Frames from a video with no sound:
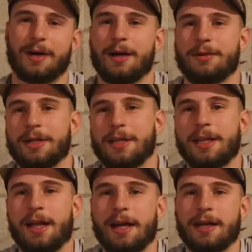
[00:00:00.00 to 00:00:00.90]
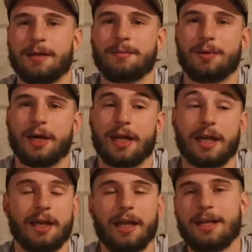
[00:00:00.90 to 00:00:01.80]
I really like bringing
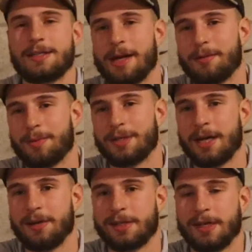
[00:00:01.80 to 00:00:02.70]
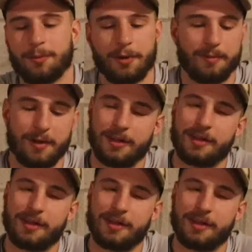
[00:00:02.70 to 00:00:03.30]
any type of potato chip with me.